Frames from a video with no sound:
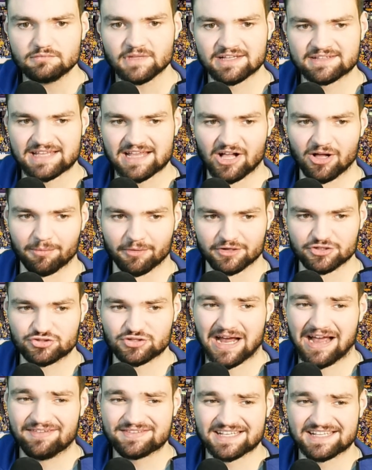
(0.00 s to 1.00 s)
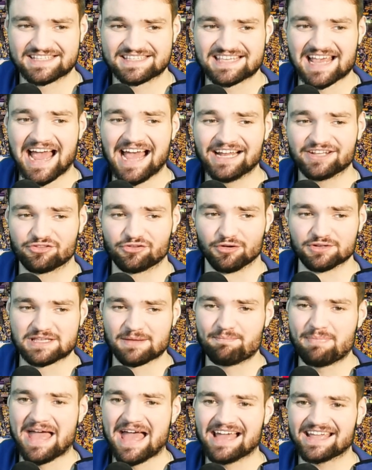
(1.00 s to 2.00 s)
As Haliburton drives inside, throws
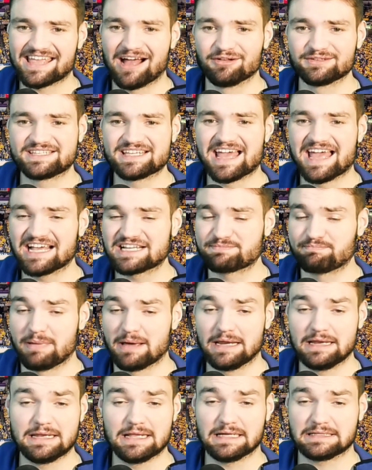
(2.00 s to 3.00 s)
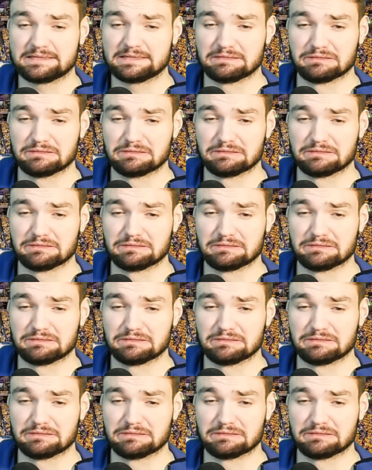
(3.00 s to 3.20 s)
it back out to Eggs Benedict,